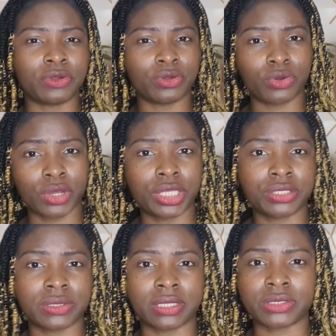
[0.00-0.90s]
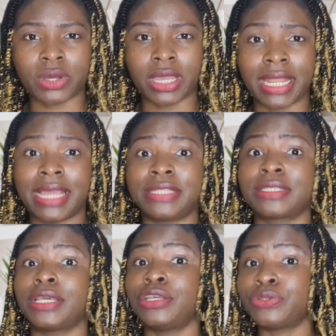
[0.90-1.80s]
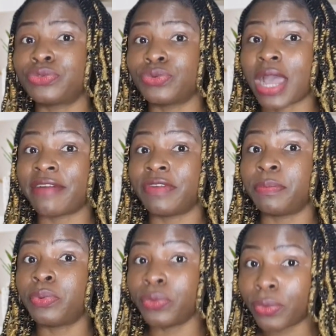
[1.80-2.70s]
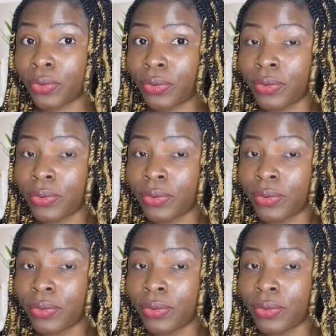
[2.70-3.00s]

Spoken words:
going to the toilet to have a poo,